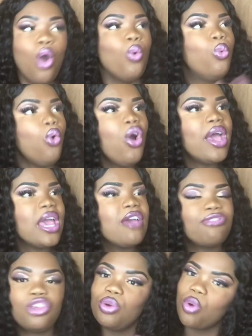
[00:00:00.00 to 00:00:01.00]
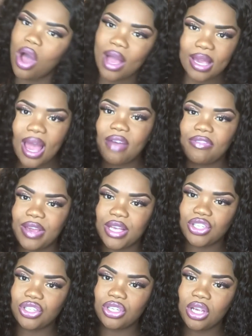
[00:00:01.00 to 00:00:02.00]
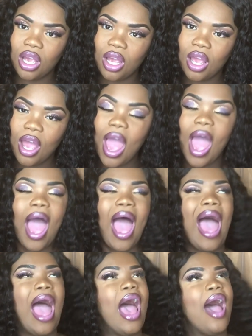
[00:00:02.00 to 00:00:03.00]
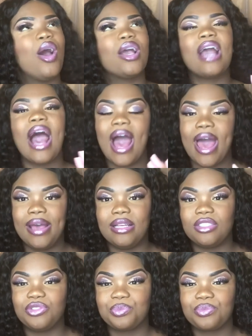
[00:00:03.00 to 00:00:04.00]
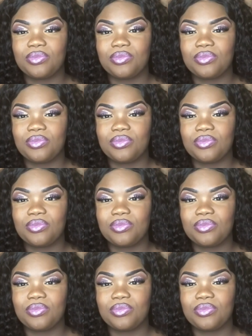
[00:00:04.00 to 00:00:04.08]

What if you are a catfish? Guys,